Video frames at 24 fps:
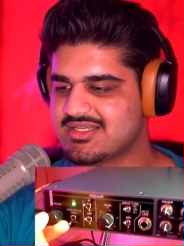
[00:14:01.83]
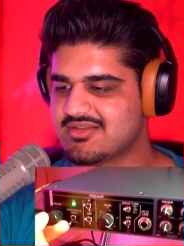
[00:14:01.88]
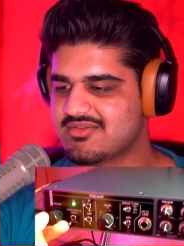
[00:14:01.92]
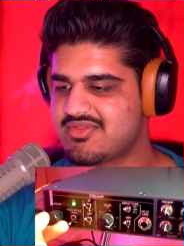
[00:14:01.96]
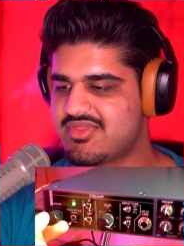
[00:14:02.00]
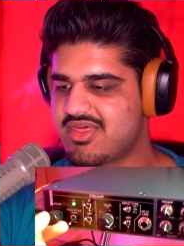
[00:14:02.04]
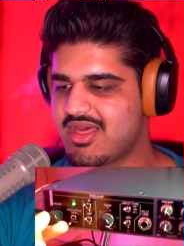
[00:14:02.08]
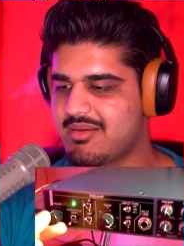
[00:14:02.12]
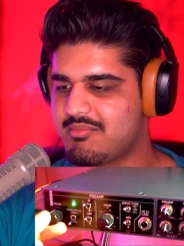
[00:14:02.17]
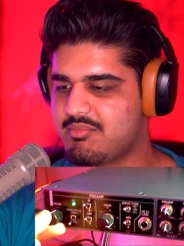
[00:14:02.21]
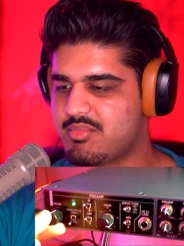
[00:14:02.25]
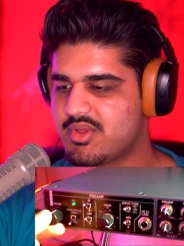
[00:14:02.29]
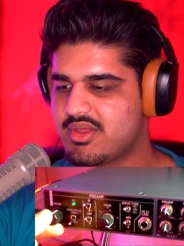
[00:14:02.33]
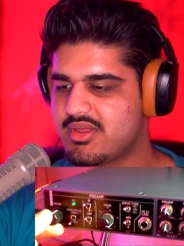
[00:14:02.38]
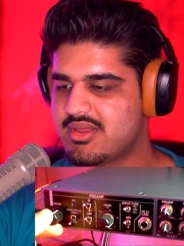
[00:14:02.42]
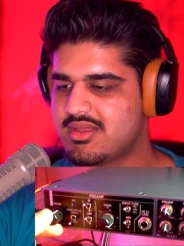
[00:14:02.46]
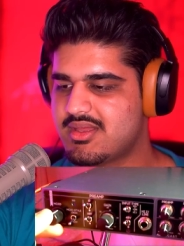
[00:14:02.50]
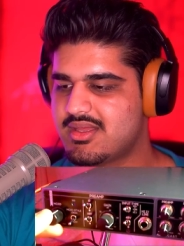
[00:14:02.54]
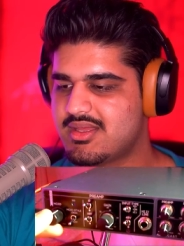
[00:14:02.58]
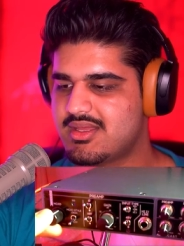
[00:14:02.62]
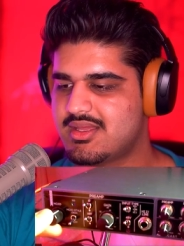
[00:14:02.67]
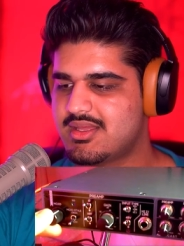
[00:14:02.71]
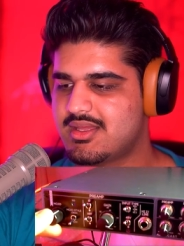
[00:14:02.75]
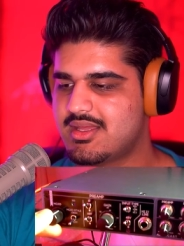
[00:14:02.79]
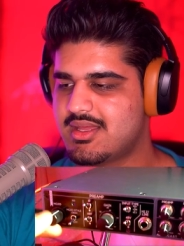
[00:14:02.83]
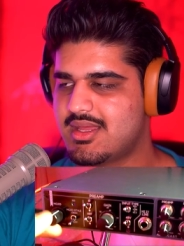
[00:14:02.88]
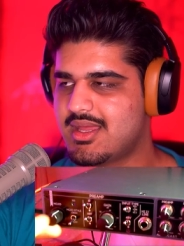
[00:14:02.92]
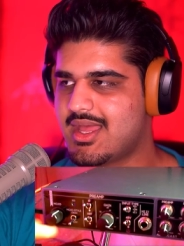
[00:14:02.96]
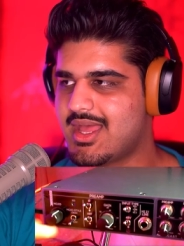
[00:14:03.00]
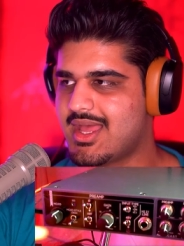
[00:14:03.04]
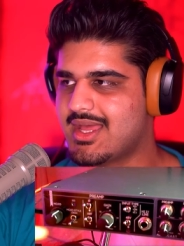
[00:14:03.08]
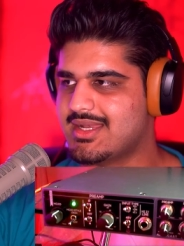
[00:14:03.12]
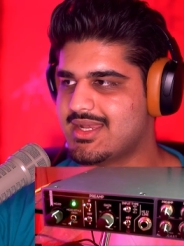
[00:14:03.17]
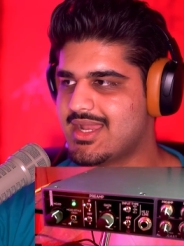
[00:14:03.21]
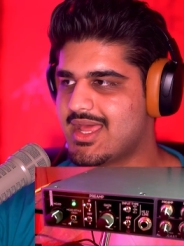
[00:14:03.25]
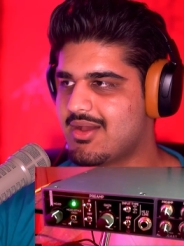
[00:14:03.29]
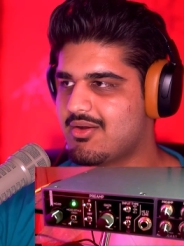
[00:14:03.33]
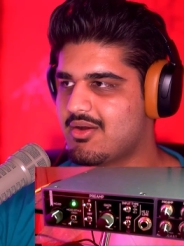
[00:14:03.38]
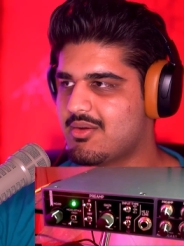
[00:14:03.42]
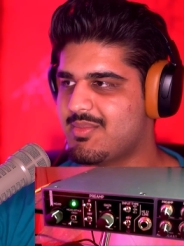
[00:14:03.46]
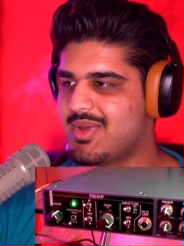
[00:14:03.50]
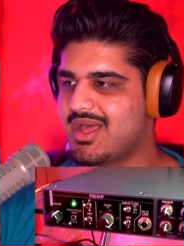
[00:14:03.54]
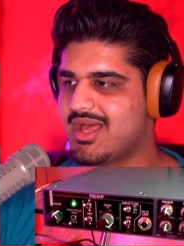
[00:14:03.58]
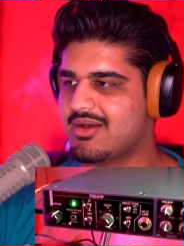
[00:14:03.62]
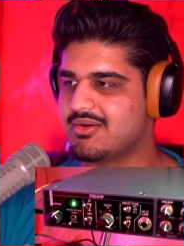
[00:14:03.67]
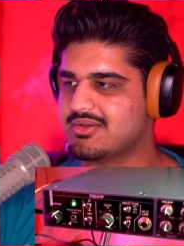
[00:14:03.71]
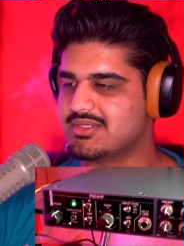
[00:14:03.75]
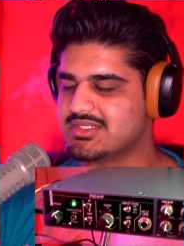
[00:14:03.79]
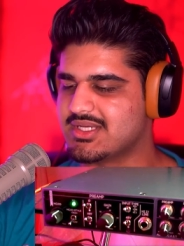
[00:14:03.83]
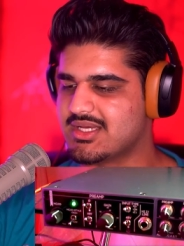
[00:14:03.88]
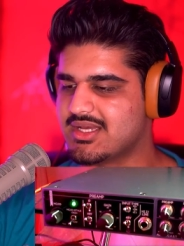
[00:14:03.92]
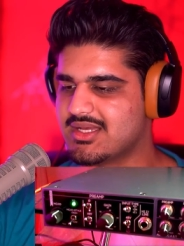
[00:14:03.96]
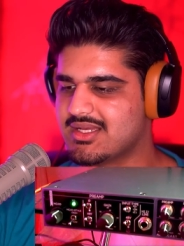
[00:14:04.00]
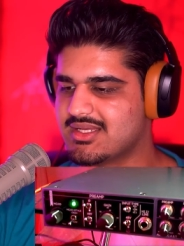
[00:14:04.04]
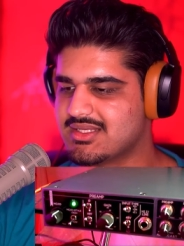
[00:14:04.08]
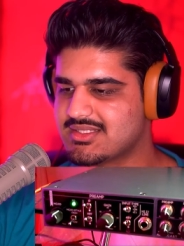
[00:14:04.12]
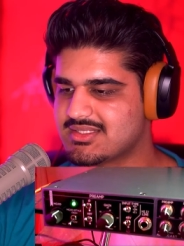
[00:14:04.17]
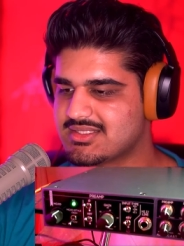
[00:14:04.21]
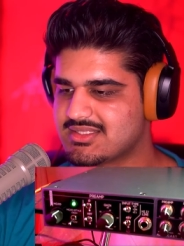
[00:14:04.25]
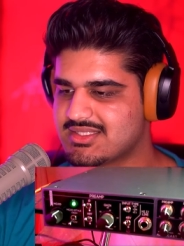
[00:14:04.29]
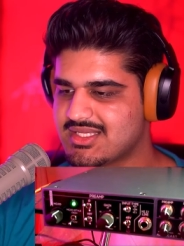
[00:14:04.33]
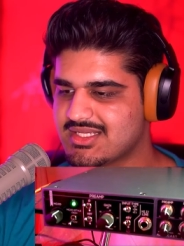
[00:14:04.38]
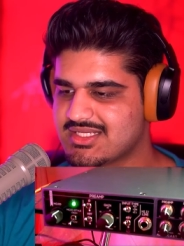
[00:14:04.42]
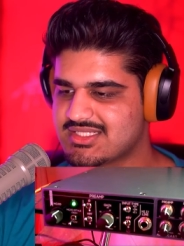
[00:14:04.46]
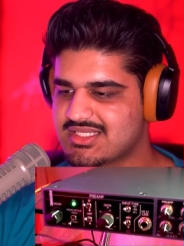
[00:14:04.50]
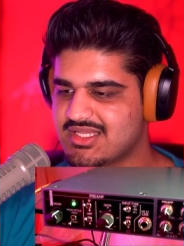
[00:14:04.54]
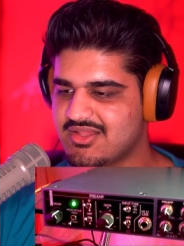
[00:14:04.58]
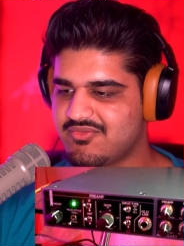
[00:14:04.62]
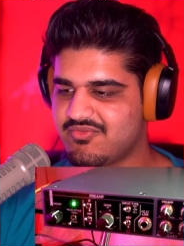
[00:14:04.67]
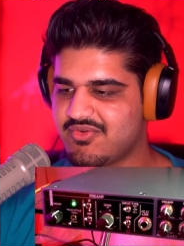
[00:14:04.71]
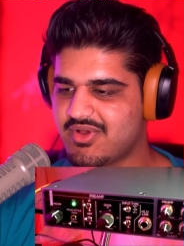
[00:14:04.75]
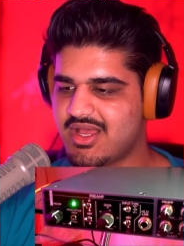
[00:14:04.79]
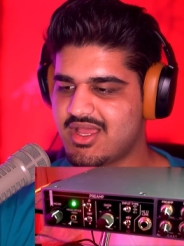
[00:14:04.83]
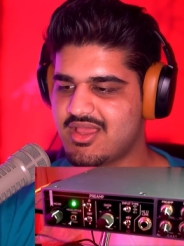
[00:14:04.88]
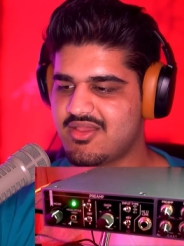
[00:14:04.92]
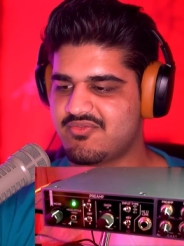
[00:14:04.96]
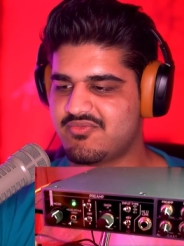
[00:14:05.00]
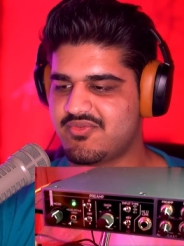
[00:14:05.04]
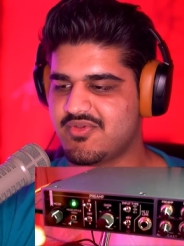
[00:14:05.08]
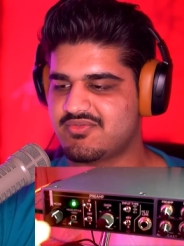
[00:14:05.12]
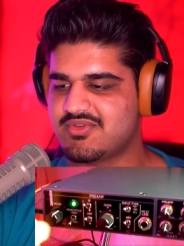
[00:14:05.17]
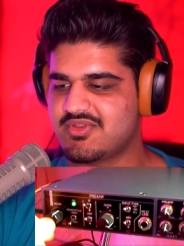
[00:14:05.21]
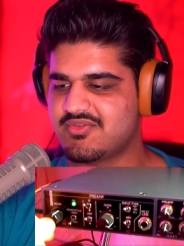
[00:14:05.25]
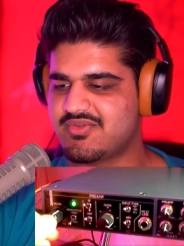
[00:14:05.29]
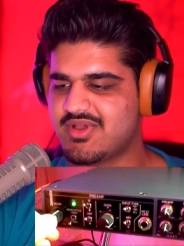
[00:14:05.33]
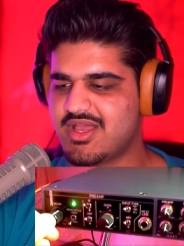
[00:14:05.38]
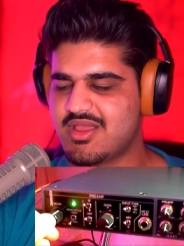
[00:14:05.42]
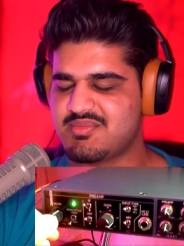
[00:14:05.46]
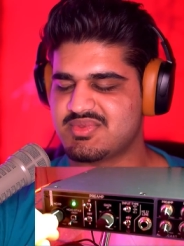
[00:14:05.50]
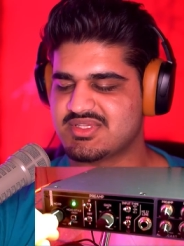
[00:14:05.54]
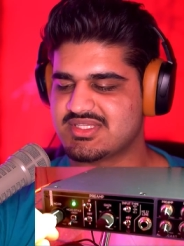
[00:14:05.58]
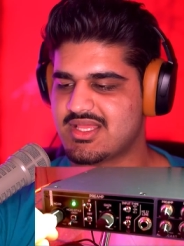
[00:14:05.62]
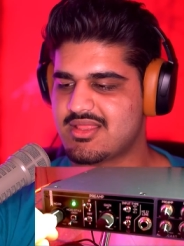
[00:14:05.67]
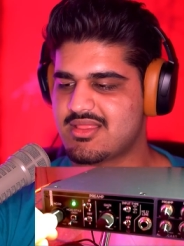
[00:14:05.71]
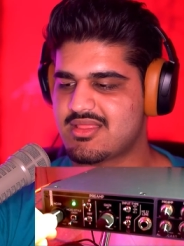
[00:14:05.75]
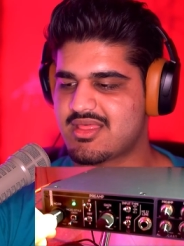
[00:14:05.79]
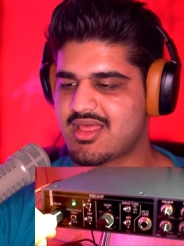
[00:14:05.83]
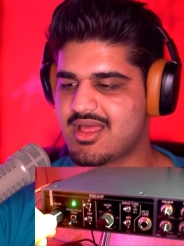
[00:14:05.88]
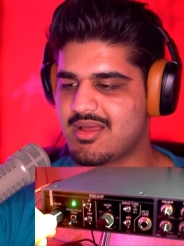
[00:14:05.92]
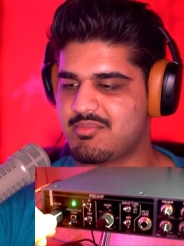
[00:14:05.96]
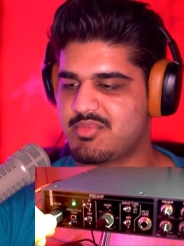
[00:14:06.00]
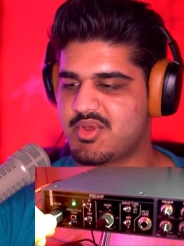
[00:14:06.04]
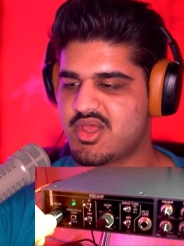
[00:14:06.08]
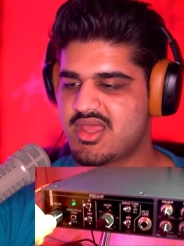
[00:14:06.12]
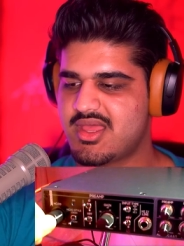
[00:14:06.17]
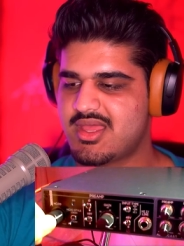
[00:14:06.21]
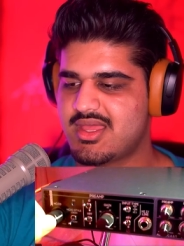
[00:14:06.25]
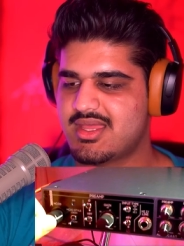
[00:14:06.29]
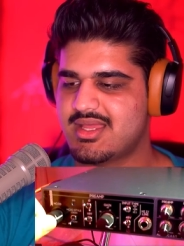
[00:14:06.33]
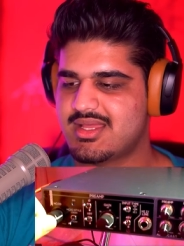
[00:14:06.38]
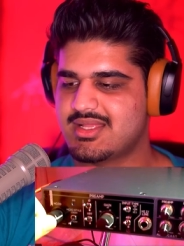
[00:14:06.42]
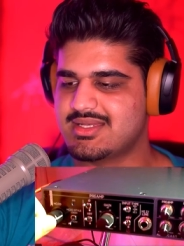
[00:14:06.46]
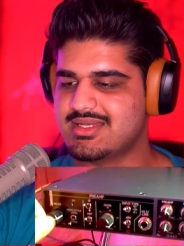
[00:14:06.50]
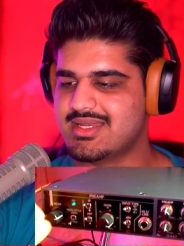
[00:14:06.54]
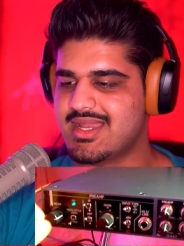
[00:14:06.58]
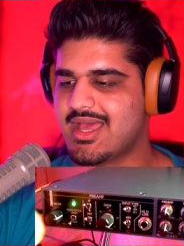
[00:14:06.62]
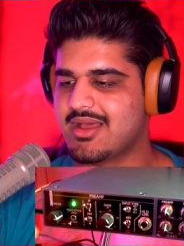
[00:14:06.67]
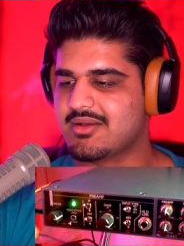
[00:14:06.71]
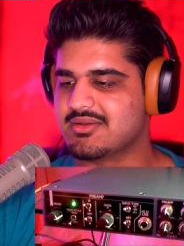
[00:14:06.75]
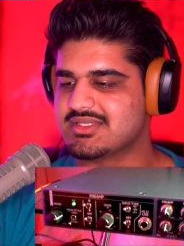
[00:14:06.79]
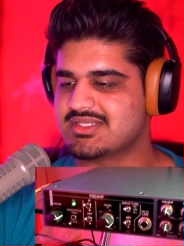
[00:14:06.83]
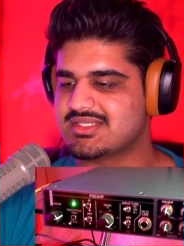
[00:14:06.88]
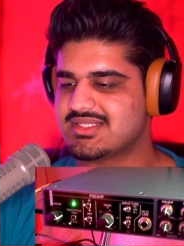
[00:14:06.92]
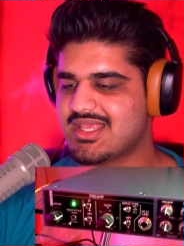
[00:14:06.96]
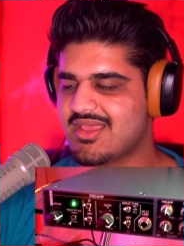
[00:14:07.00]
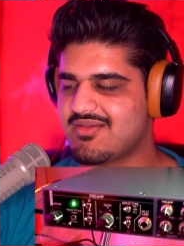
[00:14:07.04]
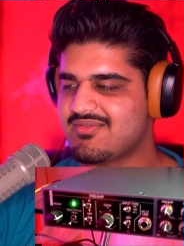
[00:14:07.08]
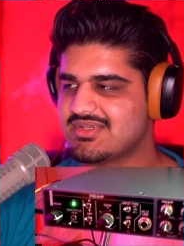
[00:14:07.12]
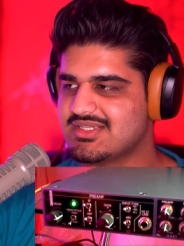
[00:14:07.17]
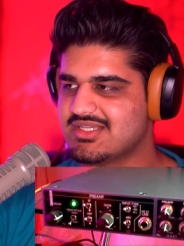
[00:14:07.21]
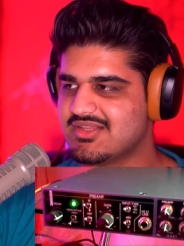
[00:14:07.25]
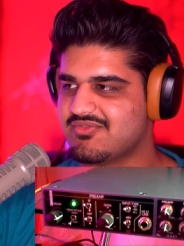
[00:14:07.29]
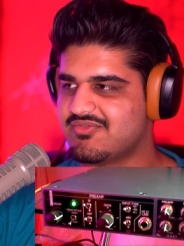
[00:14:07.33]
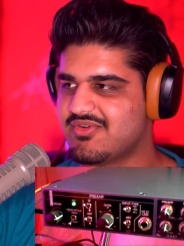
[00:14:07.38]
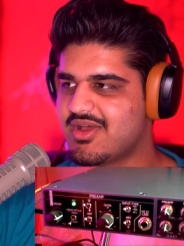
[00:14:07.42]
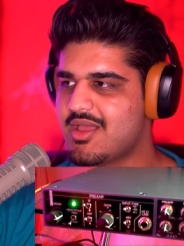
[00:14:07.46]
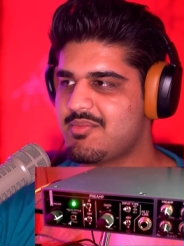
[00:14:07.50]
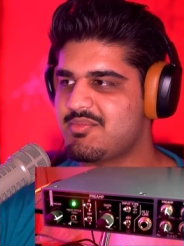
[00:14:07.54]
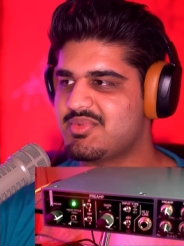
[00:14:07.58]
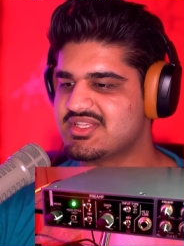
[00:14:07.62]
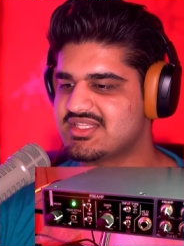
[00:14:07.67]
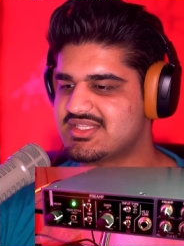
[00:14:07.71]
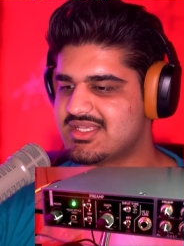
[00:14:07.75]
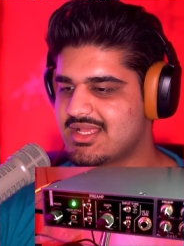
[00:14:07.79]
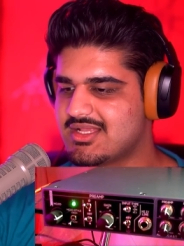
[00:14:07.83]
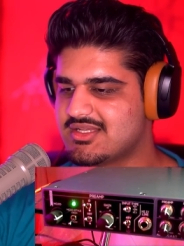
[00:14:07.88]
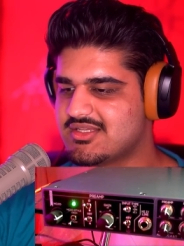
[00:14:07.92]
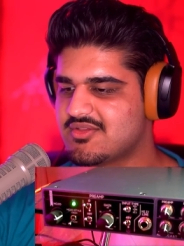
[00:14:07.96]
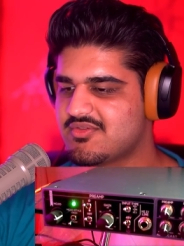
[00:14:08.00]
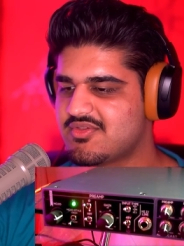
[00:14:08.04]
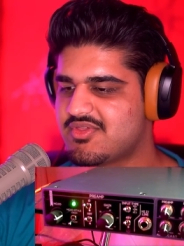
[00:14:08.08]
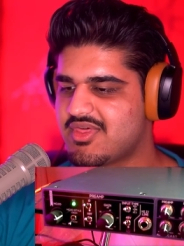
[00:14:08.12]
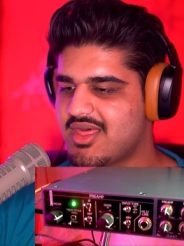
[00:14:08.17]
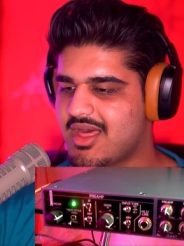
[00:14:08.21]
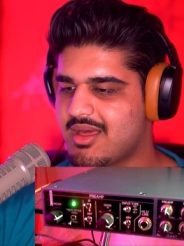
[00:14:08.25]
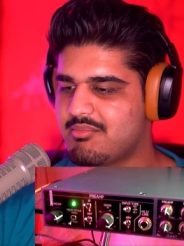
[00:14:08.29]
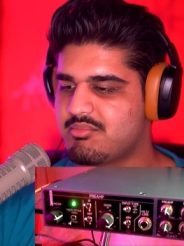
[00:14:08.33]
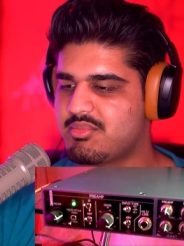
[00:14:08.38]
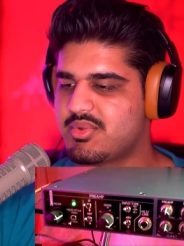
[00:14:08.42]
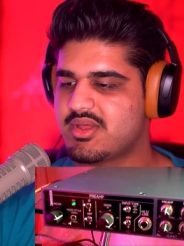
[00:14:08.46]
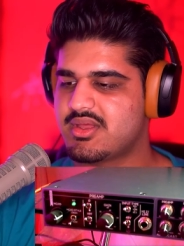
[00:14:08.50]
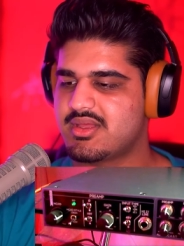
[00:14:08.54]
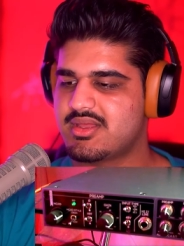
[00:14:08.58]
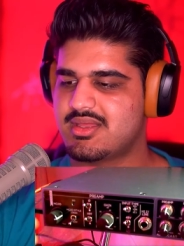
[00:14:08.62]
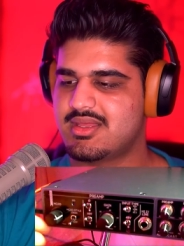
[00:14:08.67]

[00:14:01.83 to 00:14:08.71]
of thump. And now about 55% thump. Now 75% of thump.